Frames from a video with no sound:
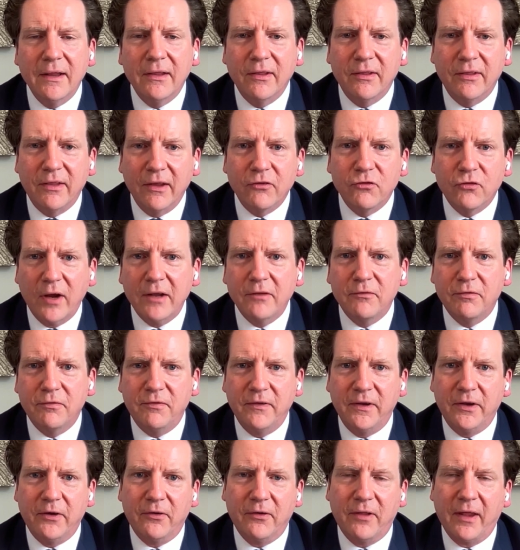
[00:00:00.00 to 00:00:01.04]
the dread
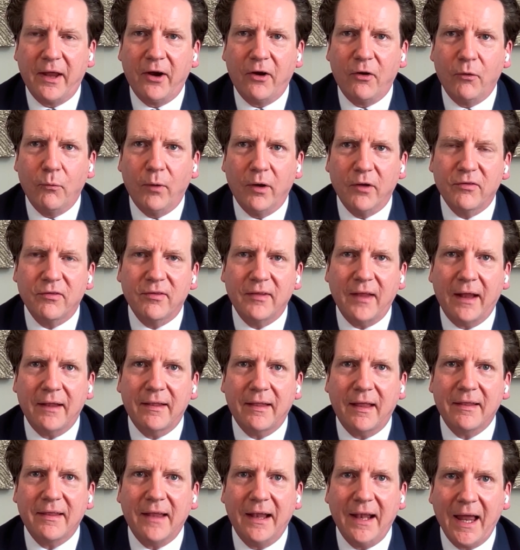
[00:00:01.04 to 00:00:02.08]
fear there was
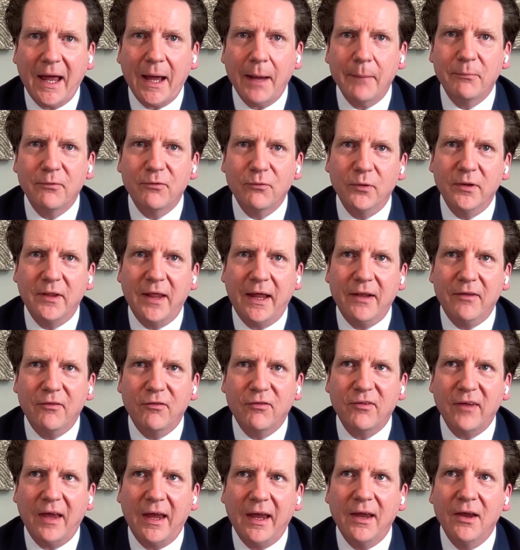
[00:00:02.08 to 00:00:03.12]
that the labs would then
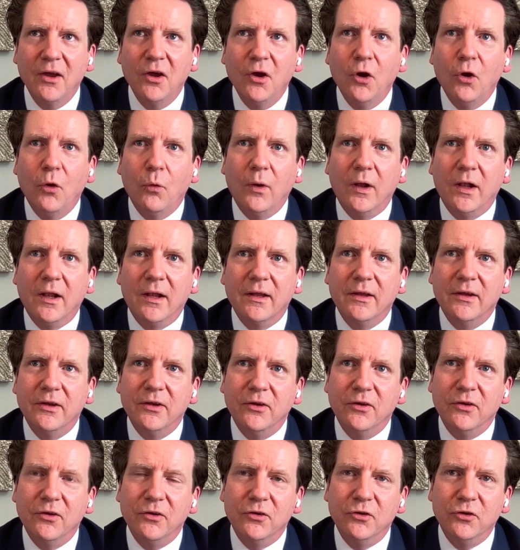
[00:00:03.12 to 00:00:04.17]
say, well,
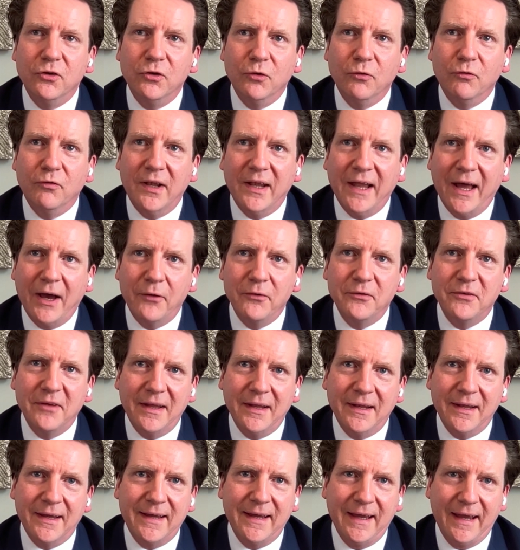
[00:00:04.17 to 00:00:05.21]
you've allowed
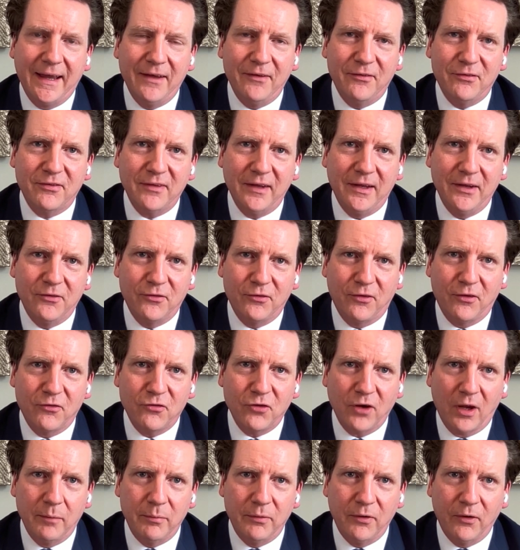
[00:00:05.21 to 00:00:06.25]
in a case into the
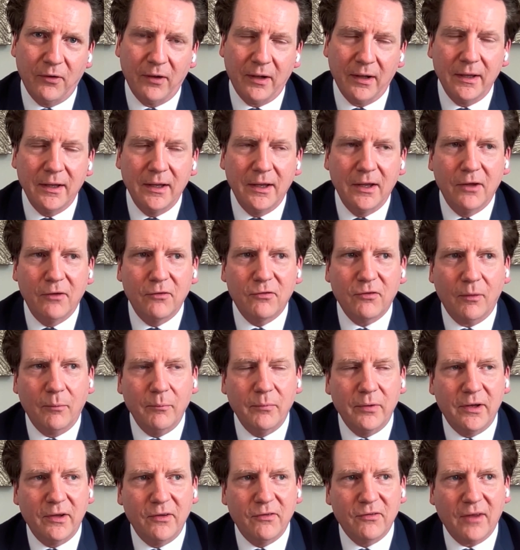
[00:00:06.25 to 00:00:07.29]
tribunal.
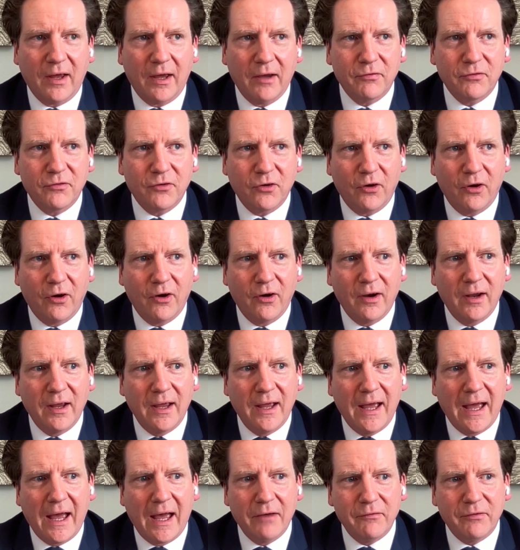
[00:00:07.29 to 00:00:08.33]
Somebody's after
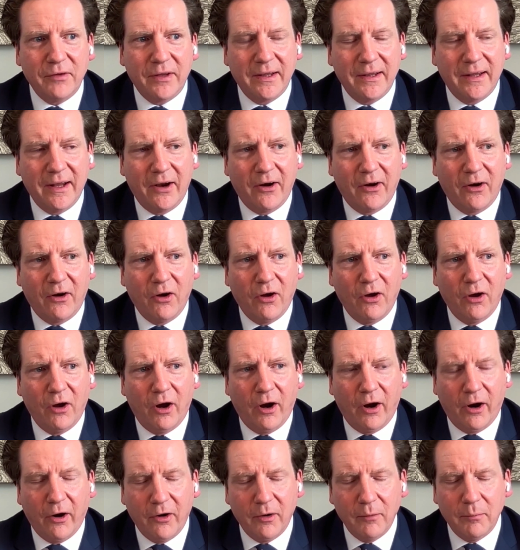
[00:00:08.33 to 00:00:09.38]
having their
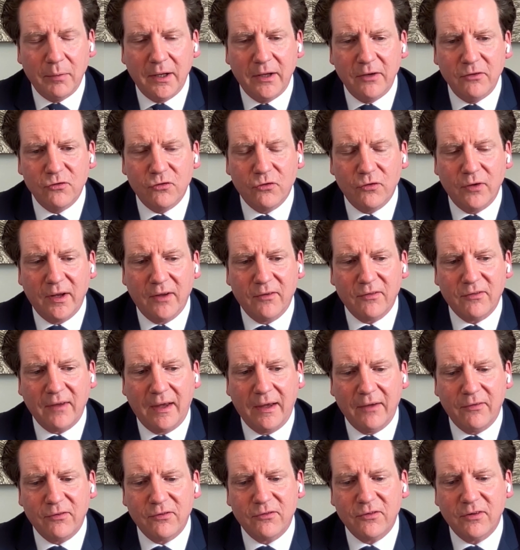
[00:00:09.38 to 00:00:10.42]
horrible injury
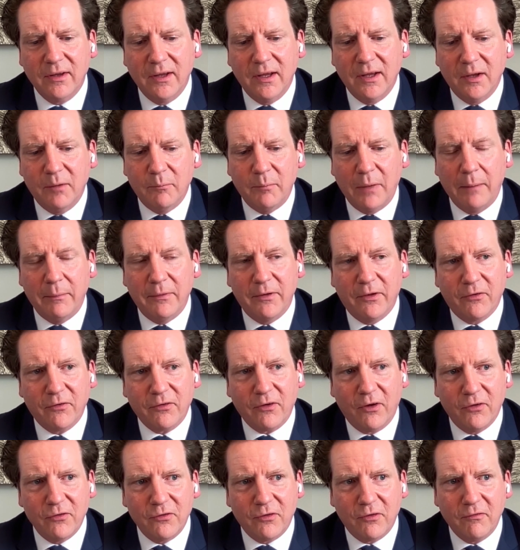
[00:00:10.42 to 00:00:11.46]
assessed. Maybe there's
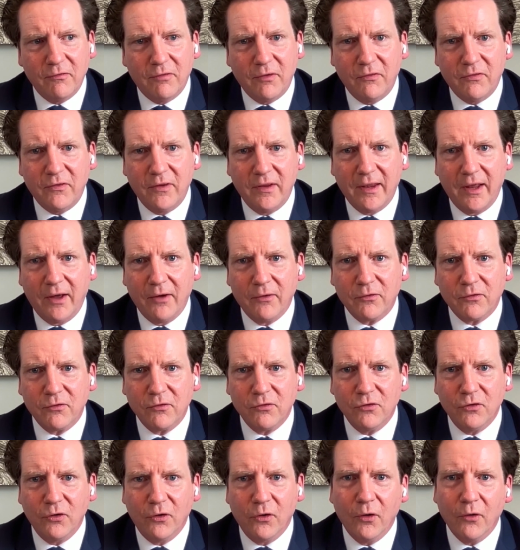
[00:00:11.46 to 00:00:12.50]
150,000
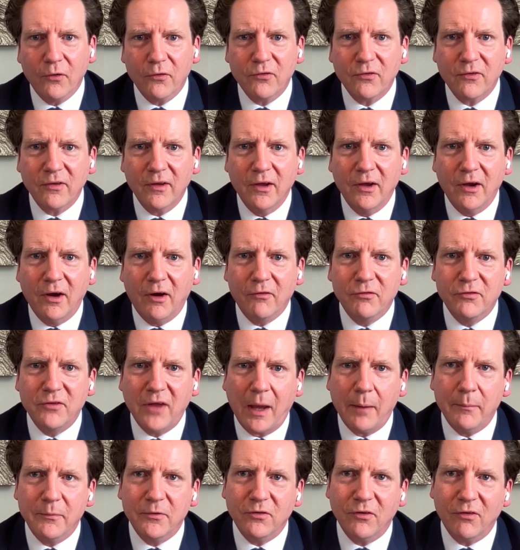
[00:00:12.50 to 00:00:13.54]
euros of
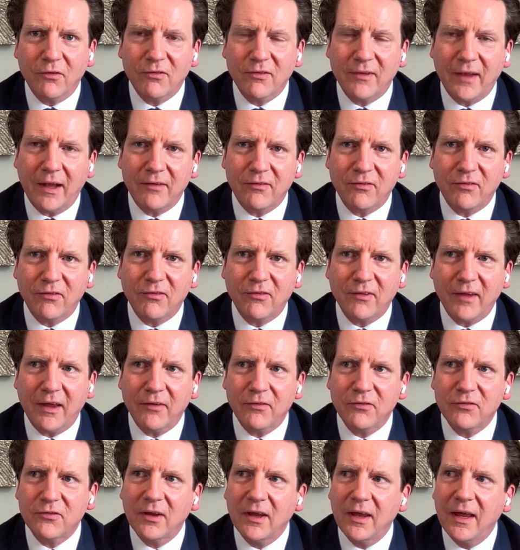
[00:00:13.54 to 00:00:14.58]
damages that's
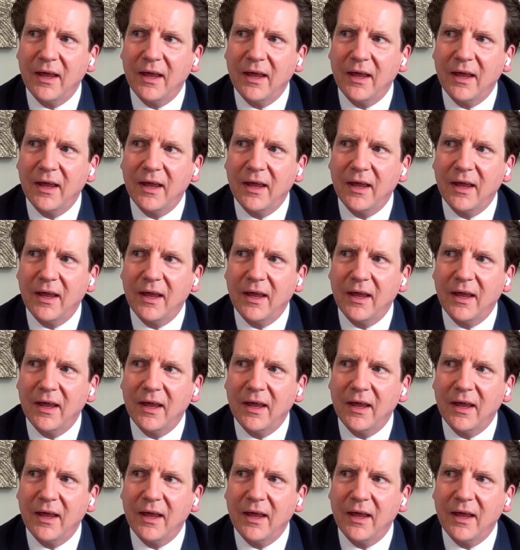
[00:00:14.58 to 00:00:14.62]
assessed.